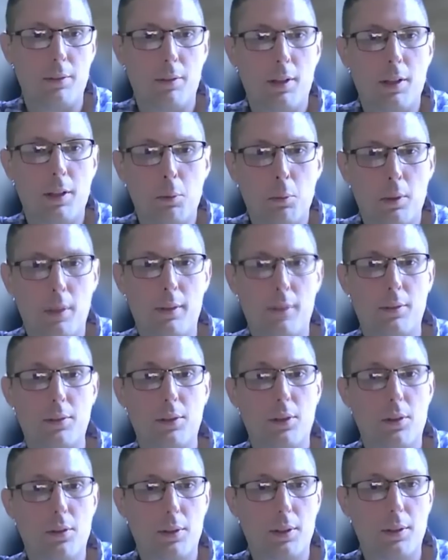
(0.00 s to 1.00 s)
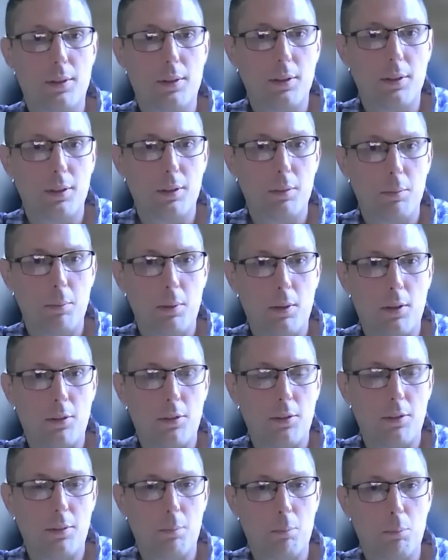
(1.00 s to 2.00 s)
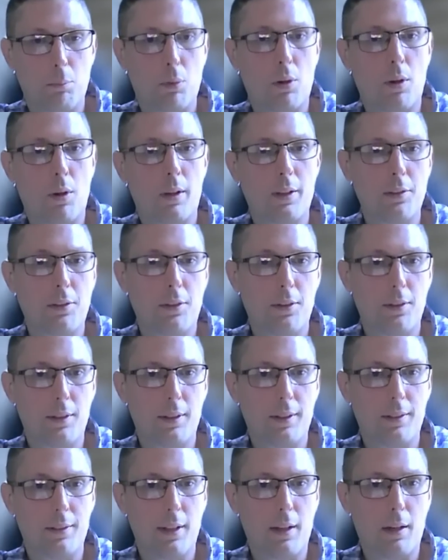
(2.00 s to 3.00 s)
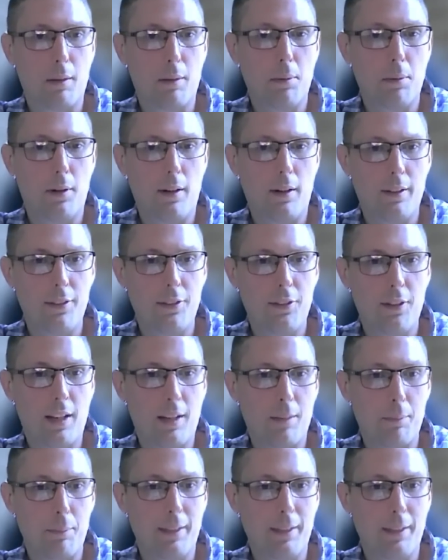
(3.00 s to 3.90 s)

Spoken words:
very well know that the person brought it to the exact pawn shop,